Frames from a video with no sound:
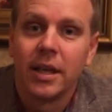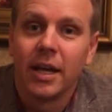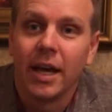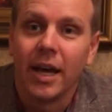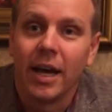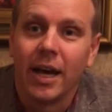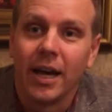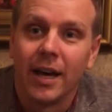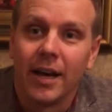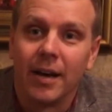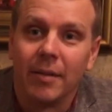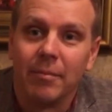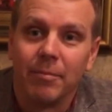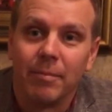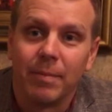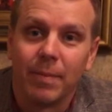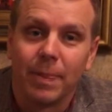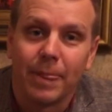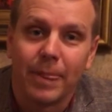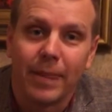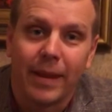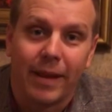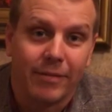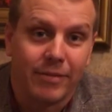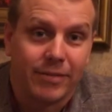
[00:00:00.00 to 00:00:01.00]

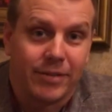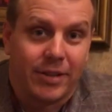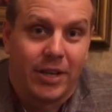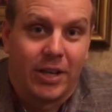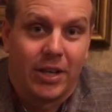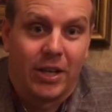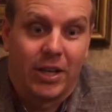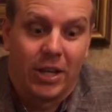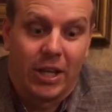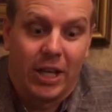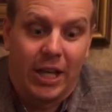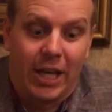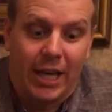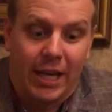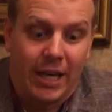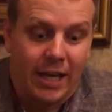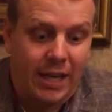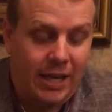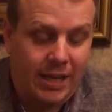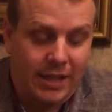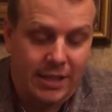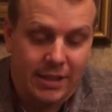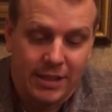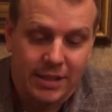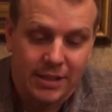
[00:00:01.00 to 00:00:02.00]
I've said it a
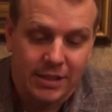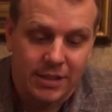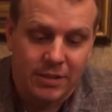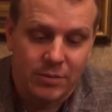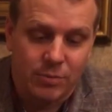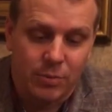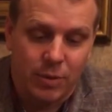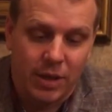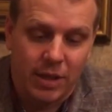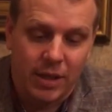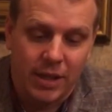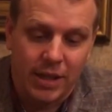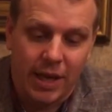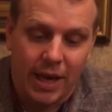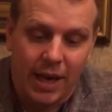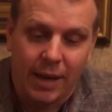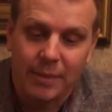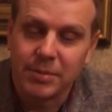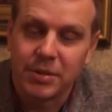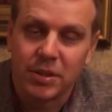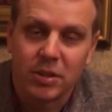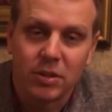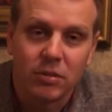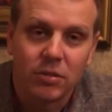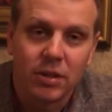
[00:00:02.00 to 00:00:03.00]
lot, this is one of the
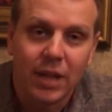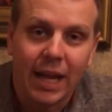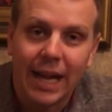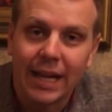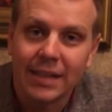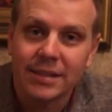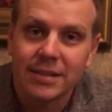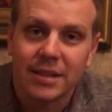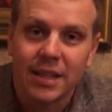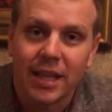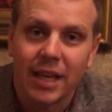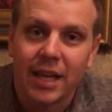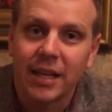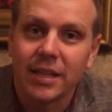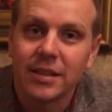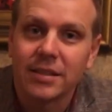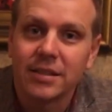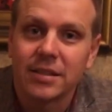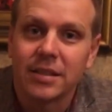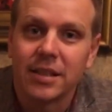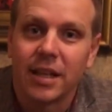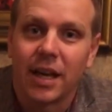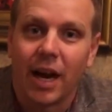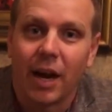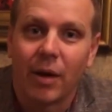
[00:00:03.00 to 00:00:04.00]
absolute last things
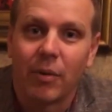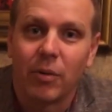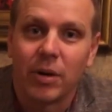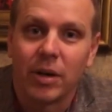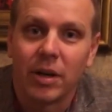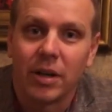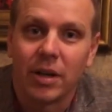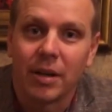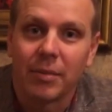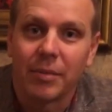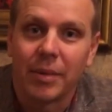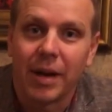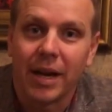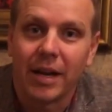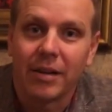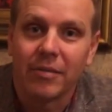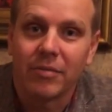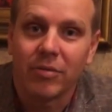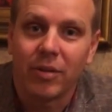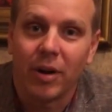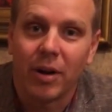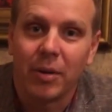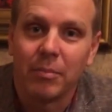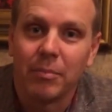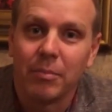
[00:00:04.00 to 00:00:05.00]
that I would eliminate
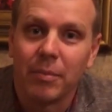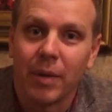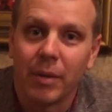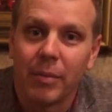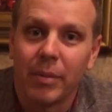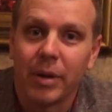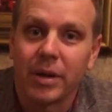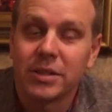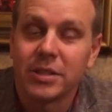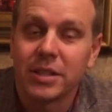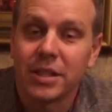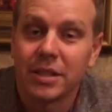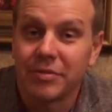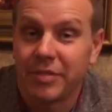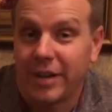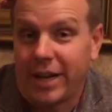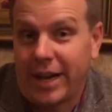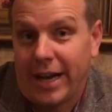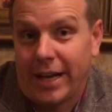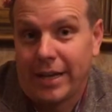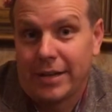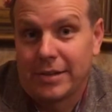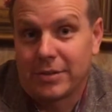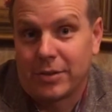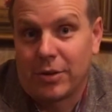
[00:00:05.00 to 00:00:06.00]
from my budget if I
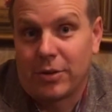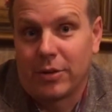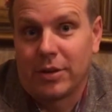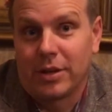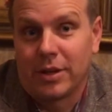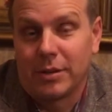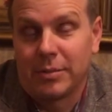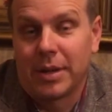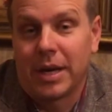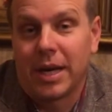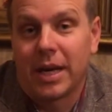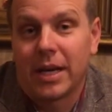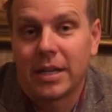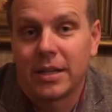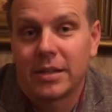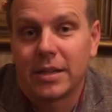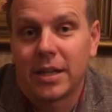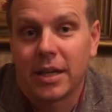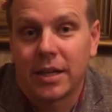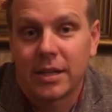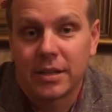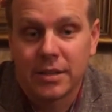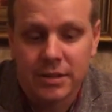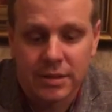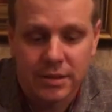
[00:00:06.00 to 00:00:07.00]
had to start eliminating
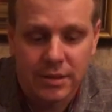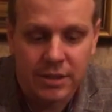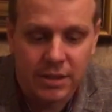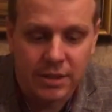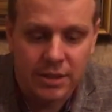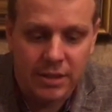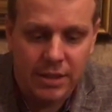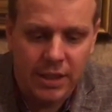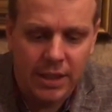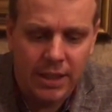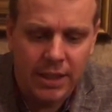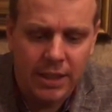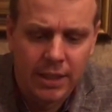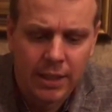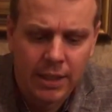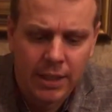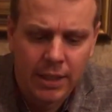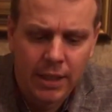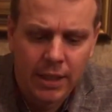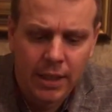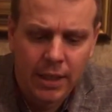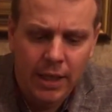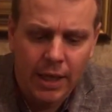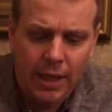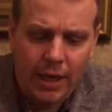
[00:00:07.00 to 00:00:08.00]
things. Just the
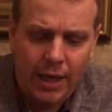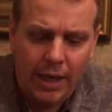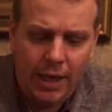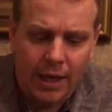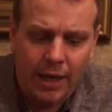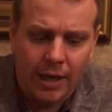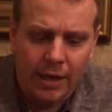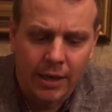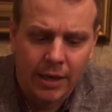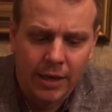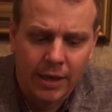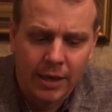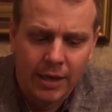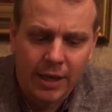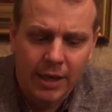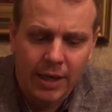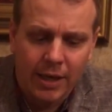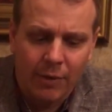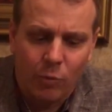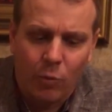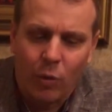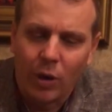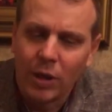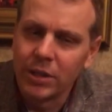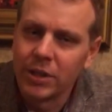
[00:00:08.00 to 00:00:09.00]

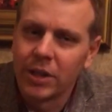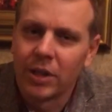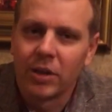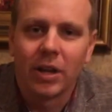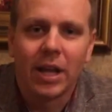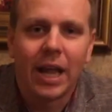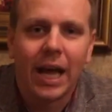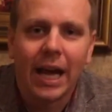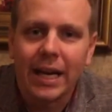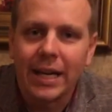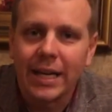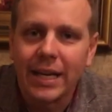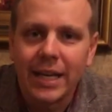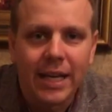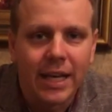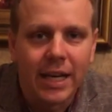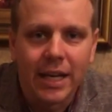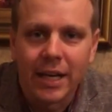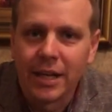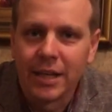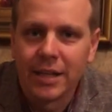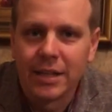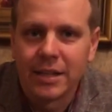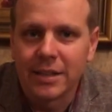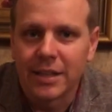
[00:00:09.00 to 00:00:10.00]
one little
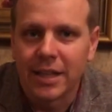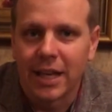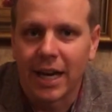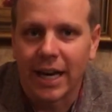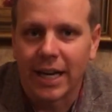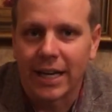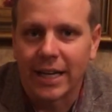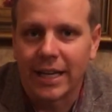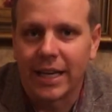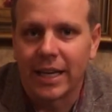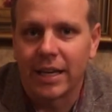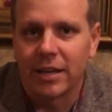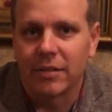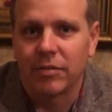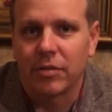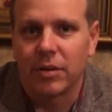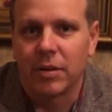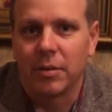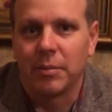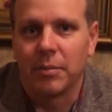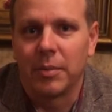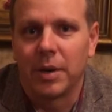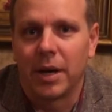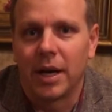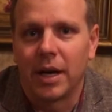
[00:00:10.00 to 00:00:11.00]
idea that I get
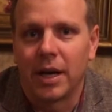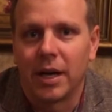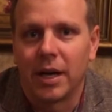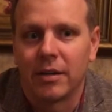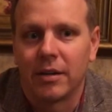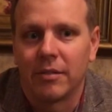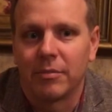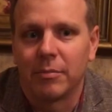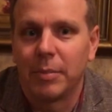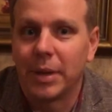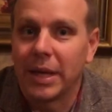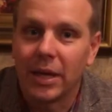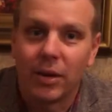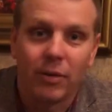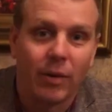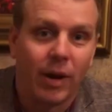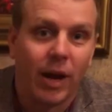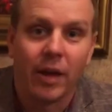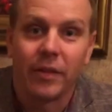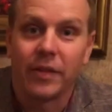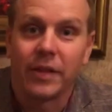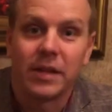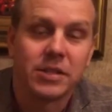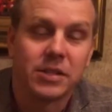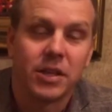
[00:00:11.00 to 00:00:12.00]
from being
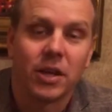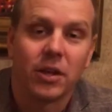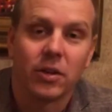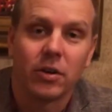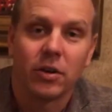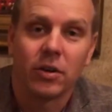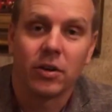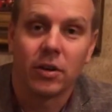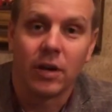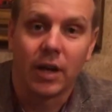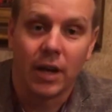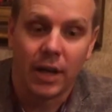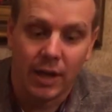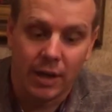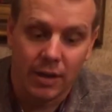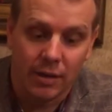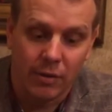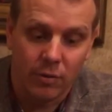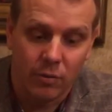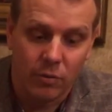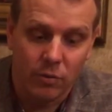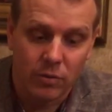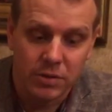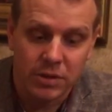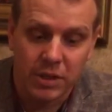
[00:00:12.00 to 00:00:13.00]
around these other
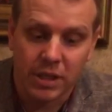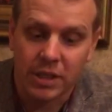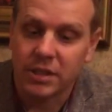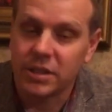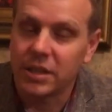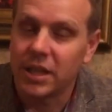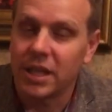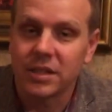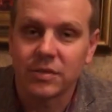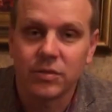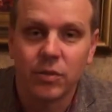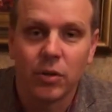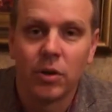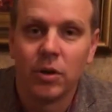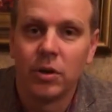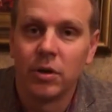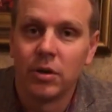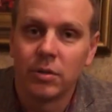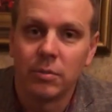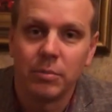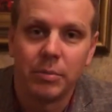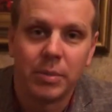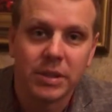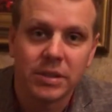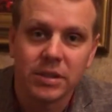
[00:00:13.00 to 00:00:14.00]
successful
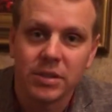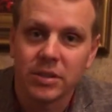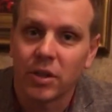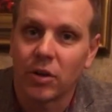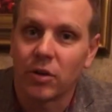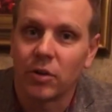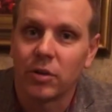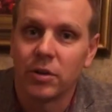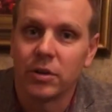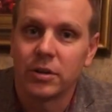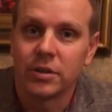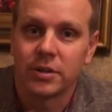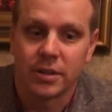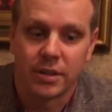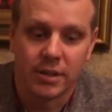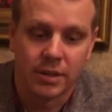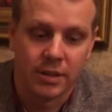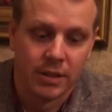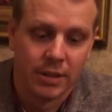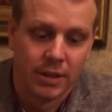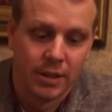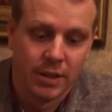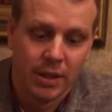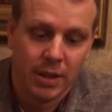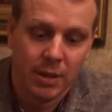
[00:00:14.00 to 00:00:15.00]
business owners and
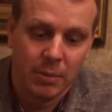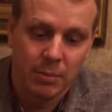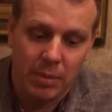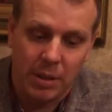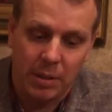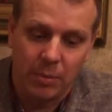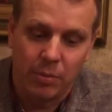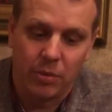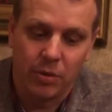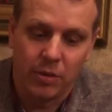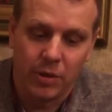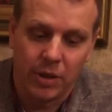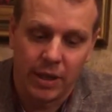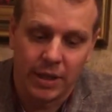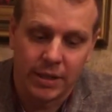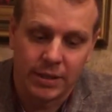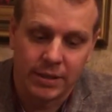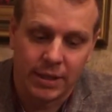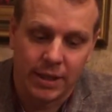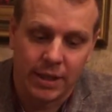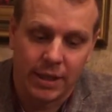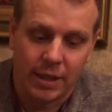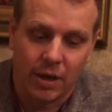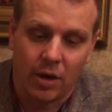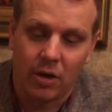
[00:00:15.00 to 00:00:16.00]
people that
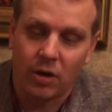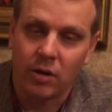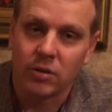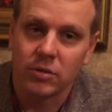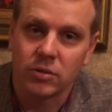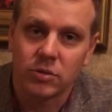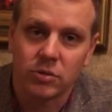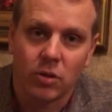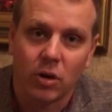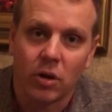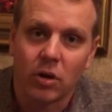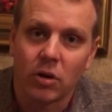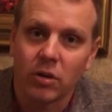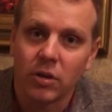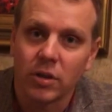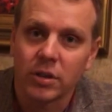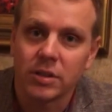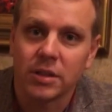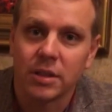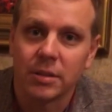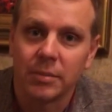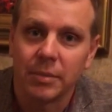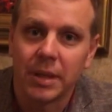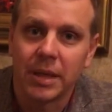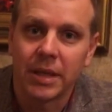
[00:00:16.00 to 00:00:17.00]
are strong
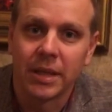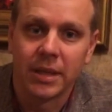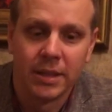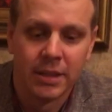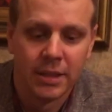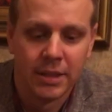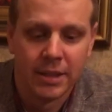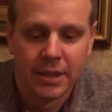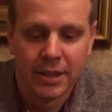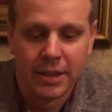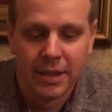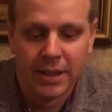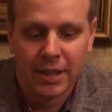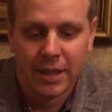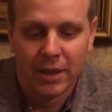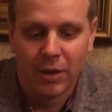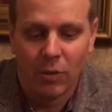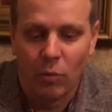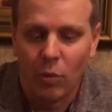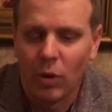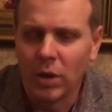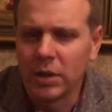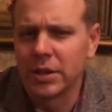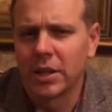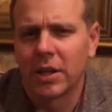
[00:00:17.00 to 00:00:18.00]
Christian men.
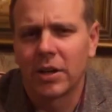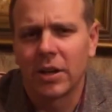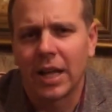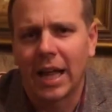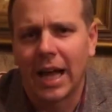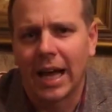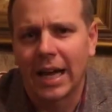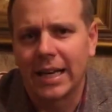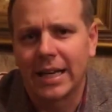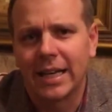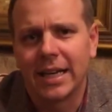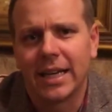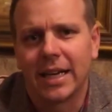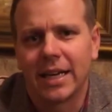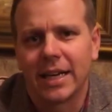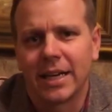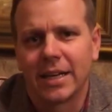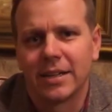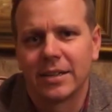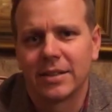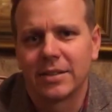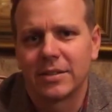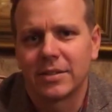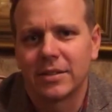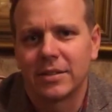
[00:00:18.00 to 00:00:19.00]
One little idea
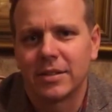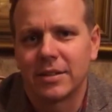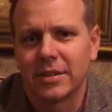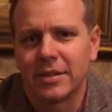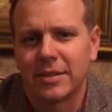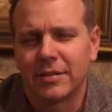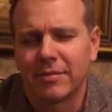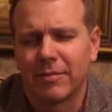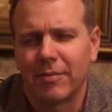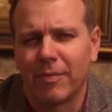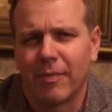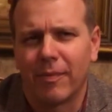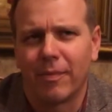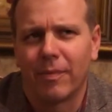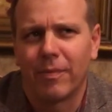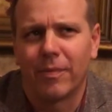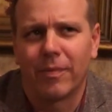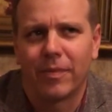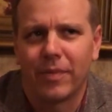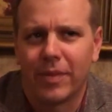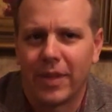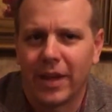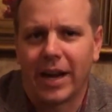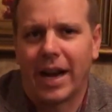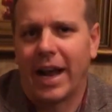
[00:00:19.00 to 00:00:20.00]

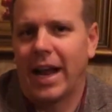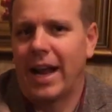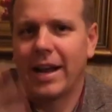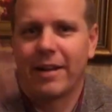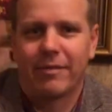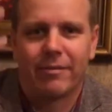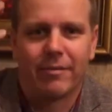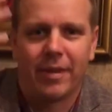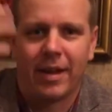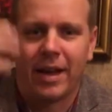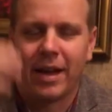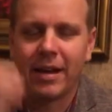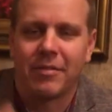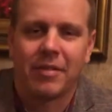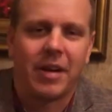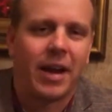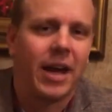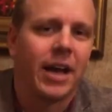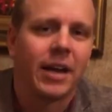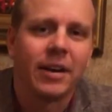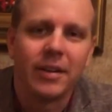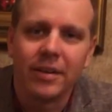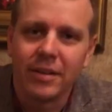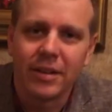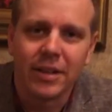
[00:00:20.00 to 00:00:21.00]
that I have
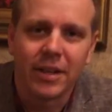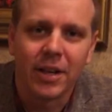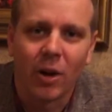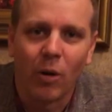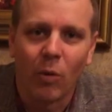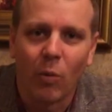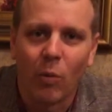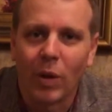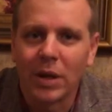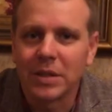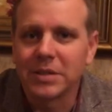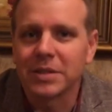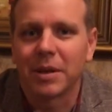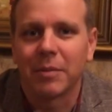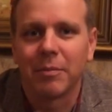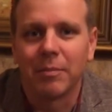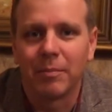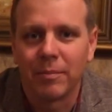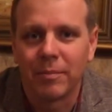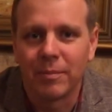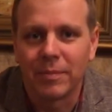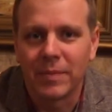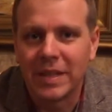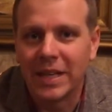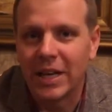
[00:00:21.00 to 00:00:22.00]
had, once a
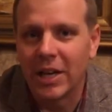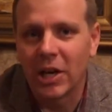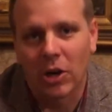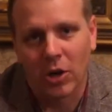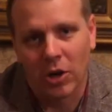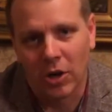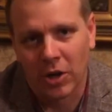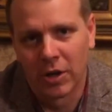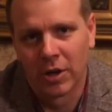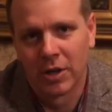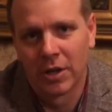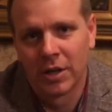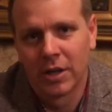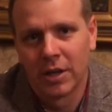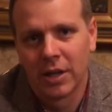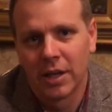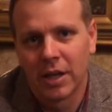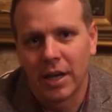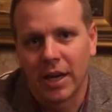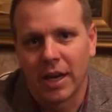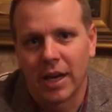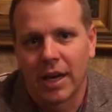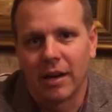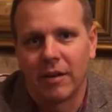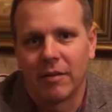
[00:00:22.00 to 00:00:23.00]
year,
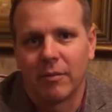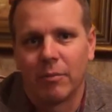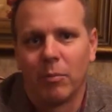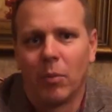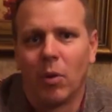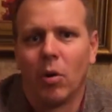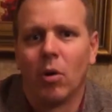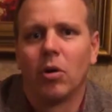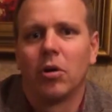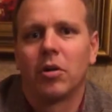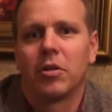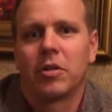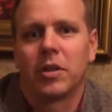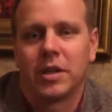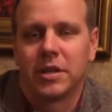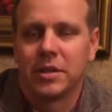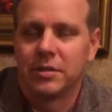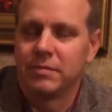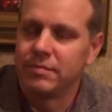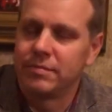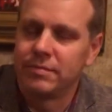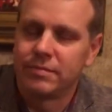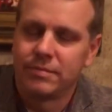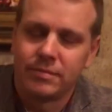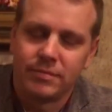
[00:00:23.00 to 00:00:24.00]
more
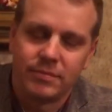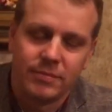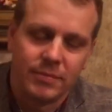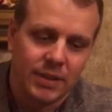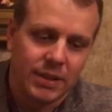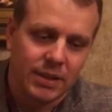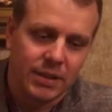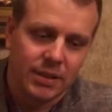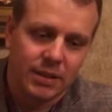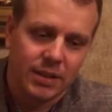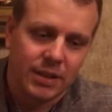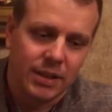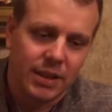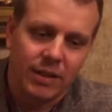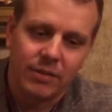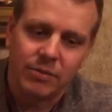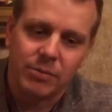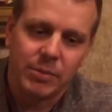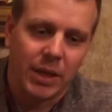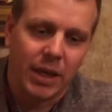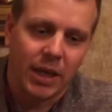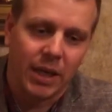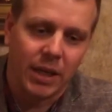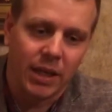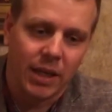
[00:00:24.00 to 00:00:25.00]
than give
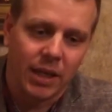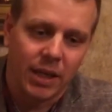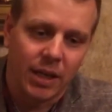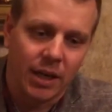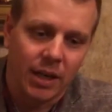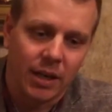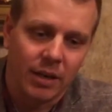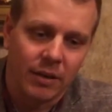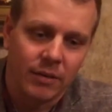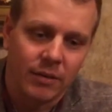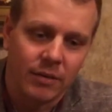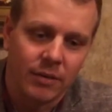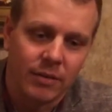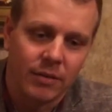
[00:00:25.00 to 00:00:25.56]
me a